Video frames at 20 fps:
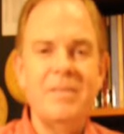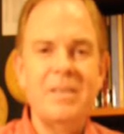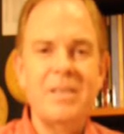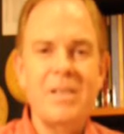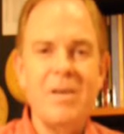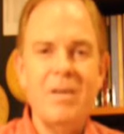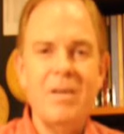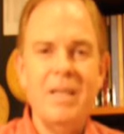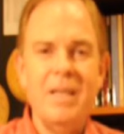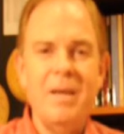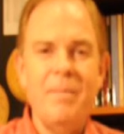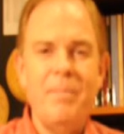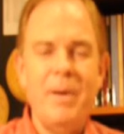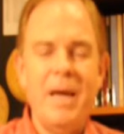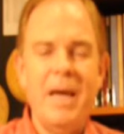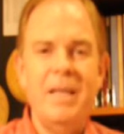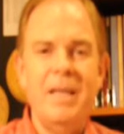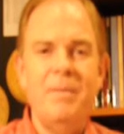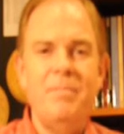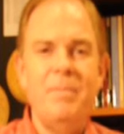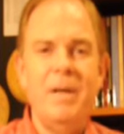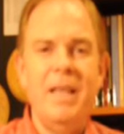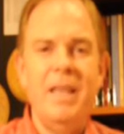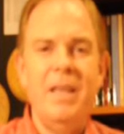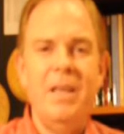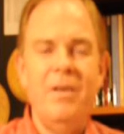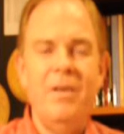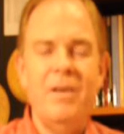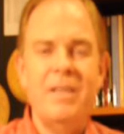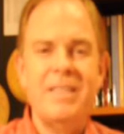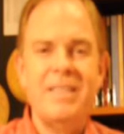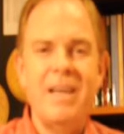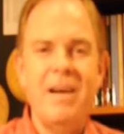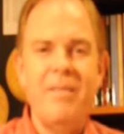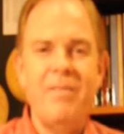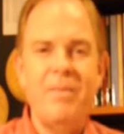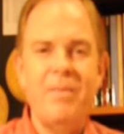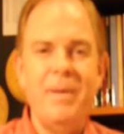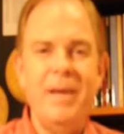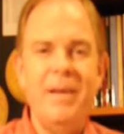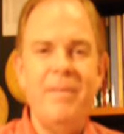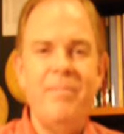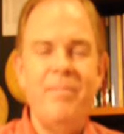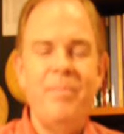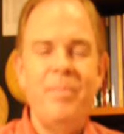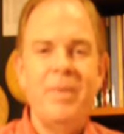totally abandoned by the U.S. government.